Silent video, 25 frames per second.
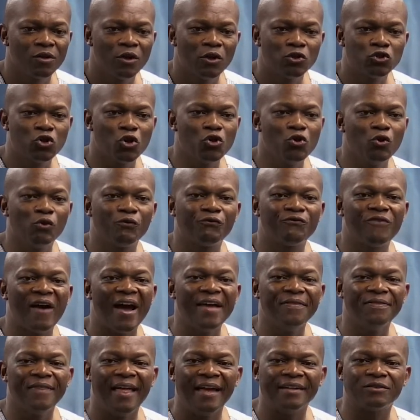So you'll
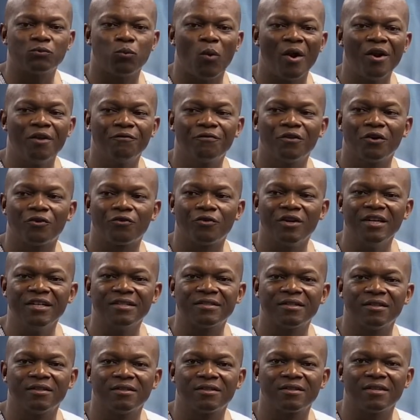find that one of the
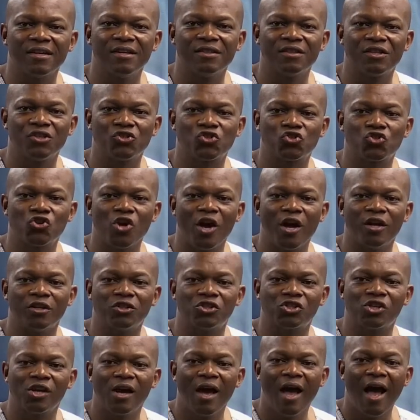reasons in this
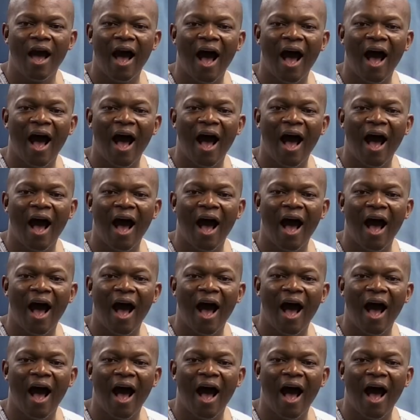church,